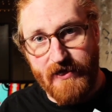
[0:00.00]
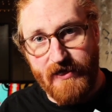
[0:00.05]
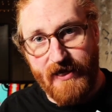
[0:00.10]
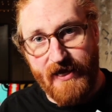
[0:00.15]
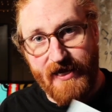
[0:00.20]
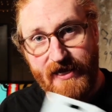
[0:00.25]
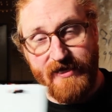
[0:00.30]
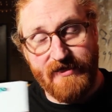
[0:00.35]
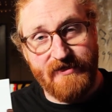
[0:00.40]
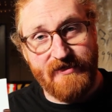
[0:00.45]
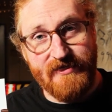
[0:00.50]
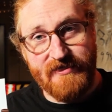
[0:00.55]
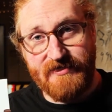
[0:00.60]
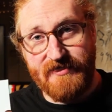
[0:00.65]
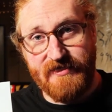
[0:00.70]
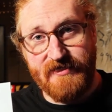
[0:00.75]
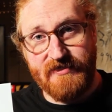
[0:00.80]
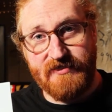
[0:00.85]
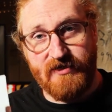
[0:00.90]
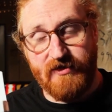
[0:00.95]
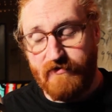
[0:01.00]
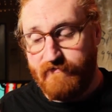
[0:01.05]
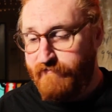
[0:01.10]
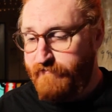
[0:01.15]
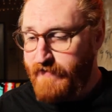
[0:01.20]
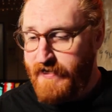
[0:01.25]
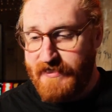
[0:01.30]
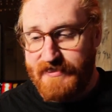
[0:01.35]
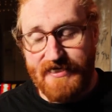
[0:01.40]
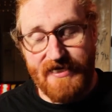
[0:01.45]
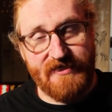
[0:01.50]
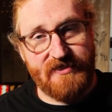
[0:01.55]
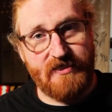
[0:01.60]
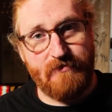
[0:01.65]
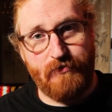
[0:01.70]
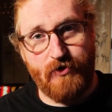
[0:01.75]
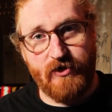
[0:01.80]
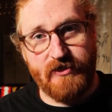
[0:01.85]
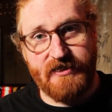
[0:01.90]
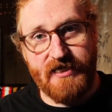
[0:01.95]
And this is fantastic
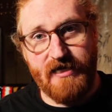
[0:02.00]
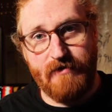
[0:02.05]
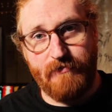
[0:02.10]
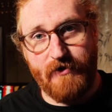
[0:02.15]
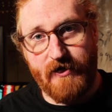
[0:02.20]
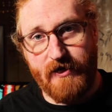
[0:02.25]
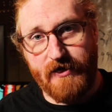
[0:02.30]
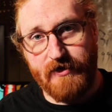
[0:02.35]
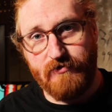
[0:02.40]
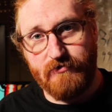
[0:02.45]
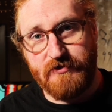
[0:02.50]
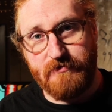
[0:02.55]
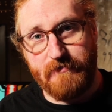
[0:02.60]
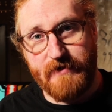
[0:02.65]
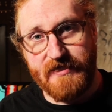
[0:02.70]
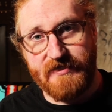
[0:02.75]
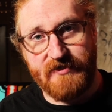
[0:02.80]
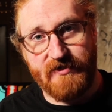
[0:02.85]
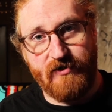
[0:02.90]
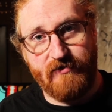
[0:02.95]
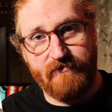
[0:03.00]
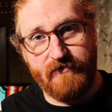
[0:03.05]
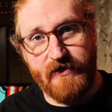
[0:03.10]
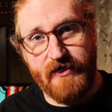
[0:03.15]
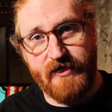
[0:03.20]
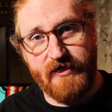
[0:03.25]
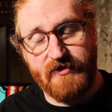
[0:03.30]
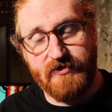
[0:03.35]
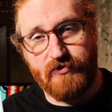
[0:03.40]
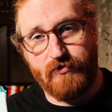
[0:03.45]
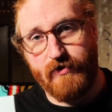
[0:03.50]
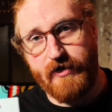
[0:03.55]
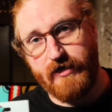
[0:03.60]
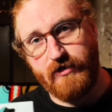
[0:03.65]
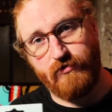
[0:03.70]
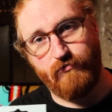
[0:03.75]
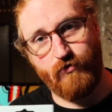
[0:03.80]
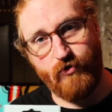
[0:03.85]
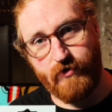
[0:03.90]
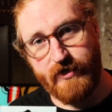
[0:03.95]
bar tape. I use it myself. It is great.
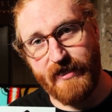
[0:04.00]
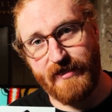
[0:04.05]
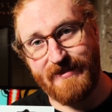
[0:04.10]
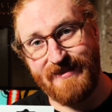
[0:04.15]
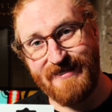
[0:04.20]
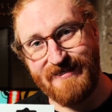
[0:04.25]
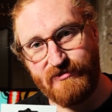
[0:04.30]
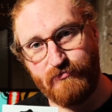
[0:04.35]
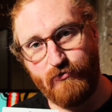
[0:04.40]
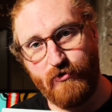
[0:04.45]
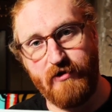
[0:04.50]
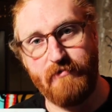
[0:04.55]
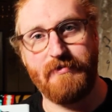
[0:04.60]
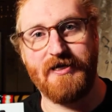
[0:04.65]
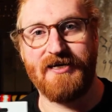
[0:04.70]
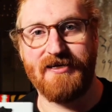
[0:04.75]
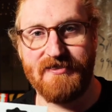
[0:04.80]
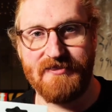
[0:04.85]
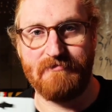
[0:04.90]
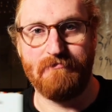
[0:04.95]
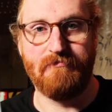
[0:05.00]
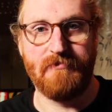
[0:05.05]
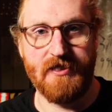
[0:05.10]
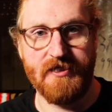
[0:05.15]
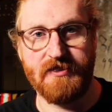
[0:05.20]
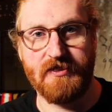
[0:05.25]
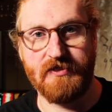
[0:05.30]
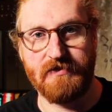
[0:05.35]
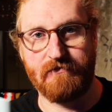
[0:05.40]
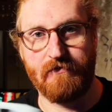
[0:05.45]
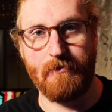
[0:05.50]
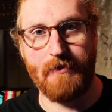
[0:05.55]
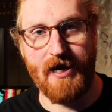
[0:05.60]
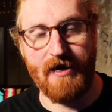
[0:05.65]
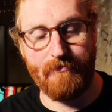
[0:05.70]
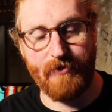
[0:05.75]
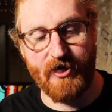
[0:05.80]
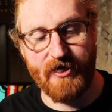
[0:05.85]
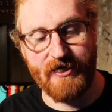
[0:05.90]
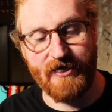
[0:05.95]
You won't get this one because this is for my
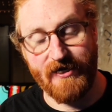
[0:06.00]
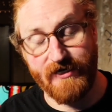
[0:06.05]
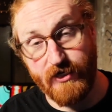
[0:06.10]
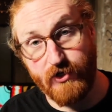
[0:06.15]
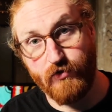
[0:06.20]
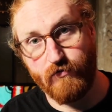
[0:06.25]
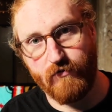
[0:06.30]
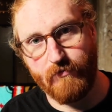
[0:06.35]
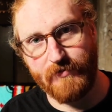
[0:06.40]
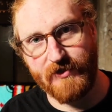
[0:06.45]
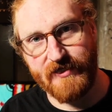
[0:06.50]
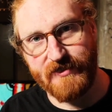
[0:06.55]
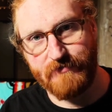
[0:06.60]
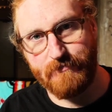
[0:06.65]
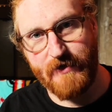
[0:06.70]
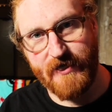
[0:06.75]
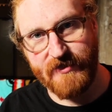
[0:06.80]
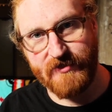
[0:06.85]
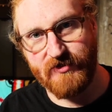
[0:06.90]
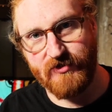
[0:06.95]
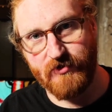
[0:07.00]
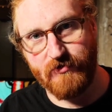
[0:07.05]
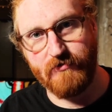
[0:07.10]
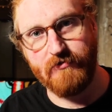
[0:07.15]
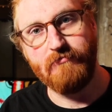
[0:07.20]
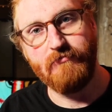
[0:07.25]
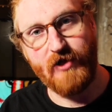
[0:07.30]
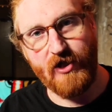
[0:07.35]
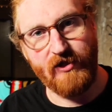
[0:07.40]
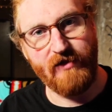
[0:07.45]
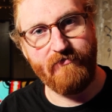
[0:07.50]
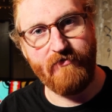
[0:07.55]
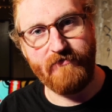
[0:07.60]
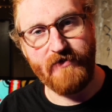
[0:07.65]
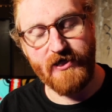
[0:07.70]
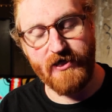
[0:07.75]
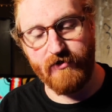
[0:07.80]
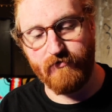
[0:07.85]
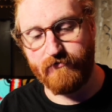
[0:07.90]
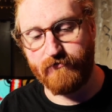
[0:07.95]
bike. I need to replace mine soon. I'll have a
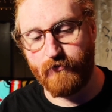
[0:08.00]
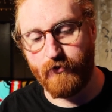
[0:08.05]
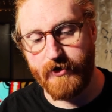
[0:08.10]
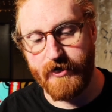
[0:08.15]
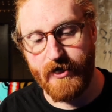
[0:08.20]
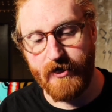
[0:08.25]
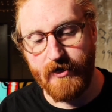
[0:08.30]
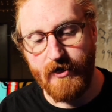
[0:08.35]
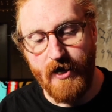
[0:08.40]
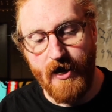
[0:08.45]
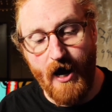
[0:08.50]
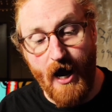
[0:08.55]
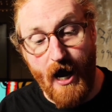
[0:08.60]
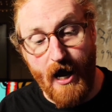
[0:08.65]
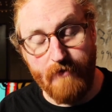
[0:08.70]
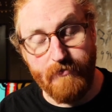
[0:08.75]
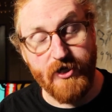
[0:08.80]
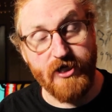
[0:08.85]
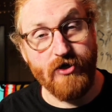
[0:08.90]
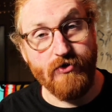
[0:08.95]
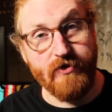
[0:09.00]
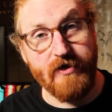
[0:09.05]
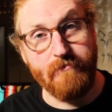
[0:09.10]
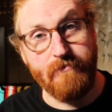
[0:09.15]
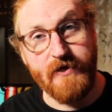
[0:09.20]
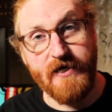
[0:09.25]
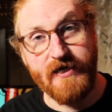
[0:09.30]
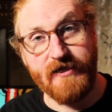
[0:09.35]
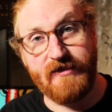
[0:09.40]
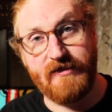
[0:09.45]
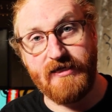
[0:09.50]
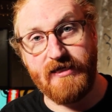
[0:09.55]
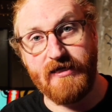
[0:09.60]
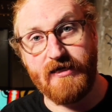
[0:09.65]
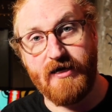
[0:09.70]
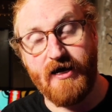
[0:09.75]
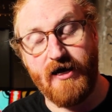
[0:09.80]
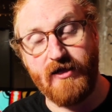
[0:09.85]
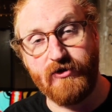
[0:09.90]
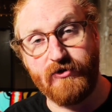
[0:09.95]
video for you. But you can pick the
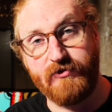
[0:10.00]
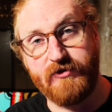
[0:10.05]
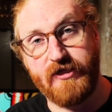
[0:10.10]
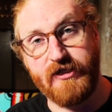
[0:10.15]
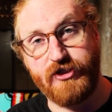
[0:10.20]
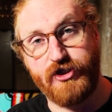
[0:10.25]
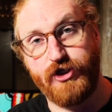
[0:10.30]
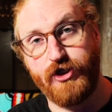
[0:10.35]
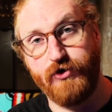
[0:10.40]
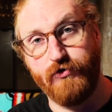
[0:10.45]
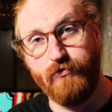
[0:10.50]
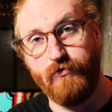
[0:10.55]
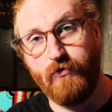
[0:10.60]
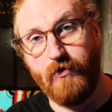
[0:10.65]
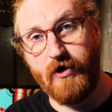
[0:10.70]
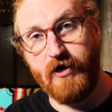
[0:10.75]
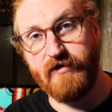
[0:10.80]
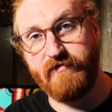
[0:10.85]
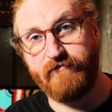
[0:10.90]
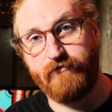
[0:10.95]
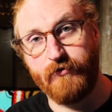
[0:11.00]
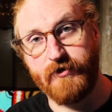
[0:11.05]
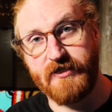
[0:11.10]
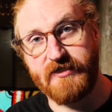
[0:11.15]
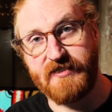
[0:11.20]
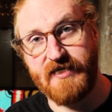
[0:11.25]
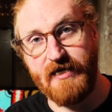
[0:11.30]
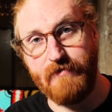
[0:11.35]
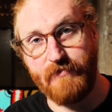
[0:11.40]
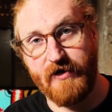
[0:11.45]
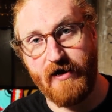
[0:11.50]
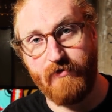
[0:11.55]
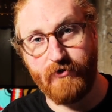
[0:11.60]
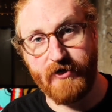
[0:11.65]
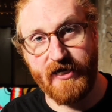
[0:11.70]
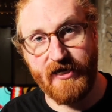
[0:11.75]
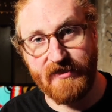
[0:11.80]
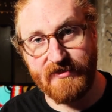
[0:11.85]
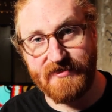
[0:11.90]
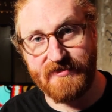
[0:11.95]
color that you want for this tape, and I will
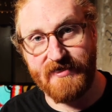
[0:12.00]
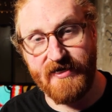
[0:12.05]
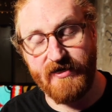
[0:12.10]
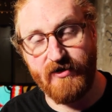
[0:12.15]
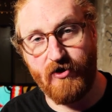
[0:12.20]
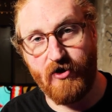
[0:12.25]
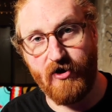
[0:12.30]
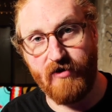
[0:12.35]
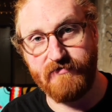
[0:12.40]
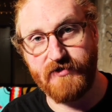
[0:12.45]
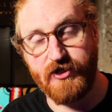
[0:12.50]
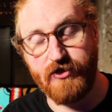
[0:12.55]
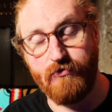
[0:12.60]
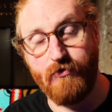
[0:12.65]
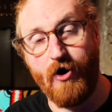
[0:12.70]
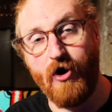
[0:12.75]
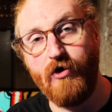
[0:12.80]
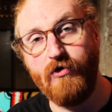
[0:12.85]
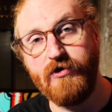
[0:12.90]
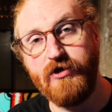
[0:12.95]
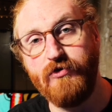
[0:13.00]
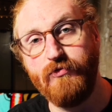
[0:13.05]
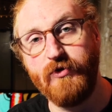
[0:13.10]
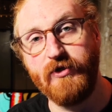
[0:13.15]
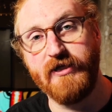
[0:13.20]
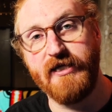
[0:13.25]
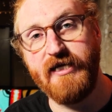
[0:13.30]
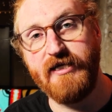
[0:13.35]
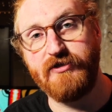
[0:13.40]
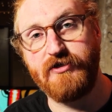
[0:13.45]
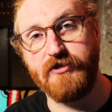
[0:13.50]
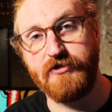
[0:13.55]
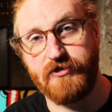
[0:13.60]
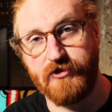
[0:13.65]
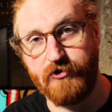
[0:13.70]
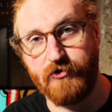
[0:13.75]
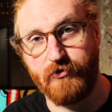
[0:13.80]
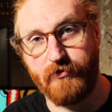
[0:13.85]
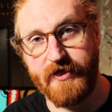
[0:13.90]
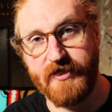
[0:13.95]
get it sent off to you. All you will need to
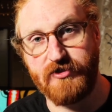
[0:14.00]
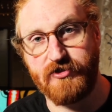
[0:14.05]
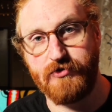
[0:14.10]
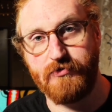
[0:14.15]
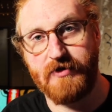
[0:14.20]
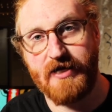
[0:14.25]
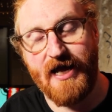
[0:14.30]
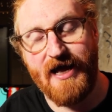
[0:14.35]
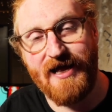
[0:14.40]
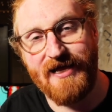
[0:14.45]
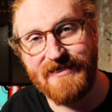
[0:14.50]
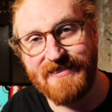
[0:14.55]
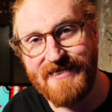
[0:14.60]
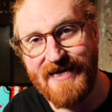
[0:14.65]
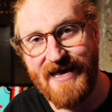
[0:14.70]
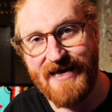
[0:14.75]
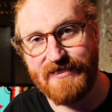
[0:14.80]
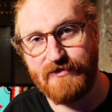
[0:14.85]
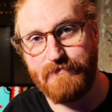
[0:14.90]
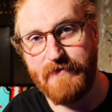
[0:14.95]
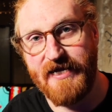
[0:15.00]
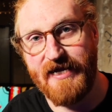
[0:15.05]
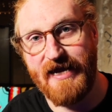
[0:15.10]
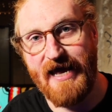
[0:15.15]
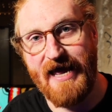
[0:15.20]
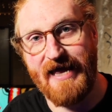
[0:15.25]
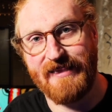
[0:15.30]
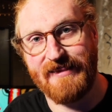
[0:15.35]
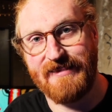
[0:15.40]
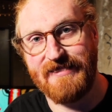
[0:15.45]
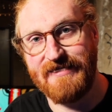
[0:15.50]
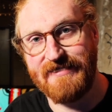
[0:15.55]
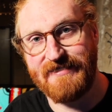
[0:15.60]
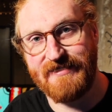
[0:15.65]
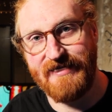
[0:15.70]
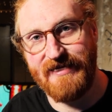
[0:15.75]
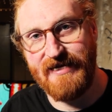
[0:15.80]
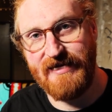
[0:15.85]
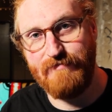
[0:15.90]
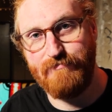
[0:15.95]
do is to contact me at
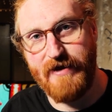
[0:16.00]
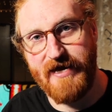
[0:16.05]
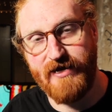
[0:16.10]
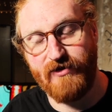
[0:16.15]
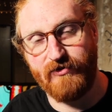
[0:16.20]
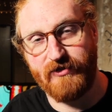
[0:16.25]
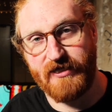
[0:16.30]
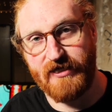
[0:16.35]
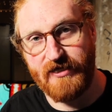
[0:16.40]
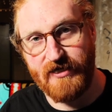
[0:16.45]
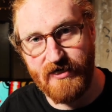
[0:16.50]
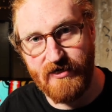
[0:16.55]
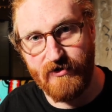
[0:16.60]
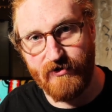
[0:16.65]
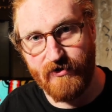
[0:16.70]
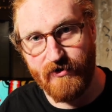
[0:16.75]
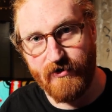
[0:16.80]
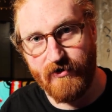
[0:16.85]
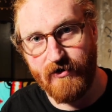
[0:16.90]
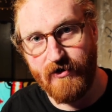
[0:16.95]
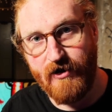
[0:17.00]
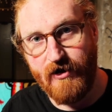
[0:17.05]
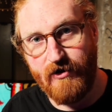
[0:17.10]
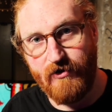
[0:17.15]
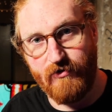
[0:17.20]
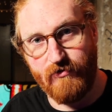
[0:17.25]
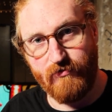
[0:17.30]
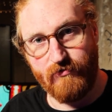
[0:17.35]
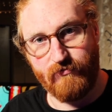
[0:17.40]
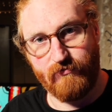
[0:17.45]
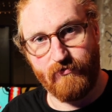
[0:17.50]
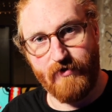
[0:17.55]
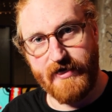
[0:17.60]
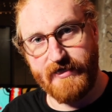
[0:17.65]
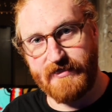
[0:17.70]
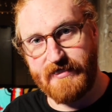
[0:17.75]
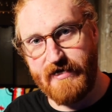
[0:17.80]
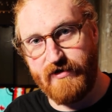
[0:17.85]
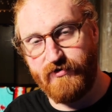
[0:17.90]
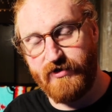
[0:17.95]
this email here, right
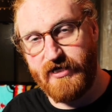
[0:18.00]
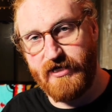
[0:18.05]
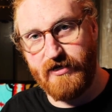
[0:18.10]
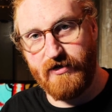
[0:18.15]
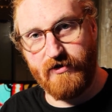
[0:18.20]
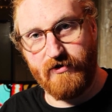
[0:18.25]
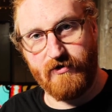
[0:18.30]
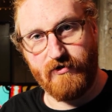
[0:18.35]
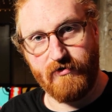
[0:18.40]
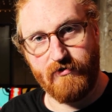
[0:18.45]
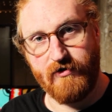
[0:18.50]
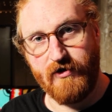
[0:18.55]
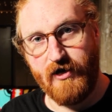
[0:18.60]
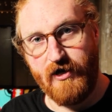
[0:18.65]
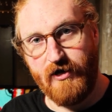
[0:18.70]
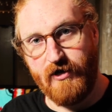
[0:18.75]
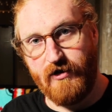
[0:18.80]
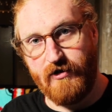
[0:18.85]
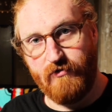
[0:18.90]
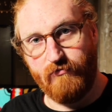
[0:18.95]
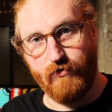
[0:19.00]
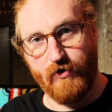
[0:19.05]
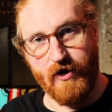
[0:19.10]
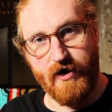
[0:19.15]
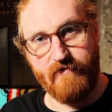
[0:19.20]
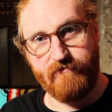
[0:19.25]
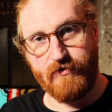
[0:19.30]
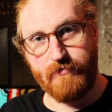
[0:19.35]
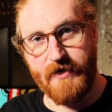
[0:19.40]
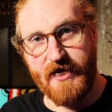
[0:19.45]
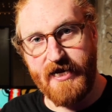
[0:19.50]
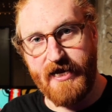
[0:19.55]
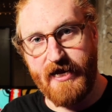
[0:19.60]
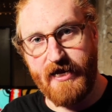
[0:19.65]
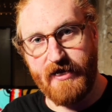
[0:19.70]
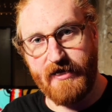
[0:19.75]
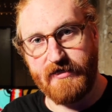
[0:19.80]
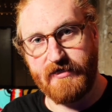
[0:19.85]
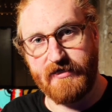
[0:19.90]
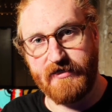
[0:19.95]
down here, wherever my
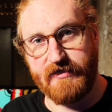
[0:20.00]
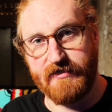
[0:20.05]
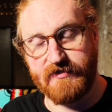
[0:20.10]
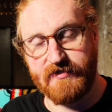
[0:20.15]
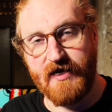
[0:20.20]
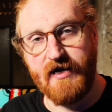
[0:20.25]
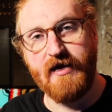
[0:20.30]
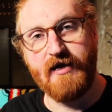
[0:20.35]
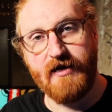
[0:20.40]
hand is.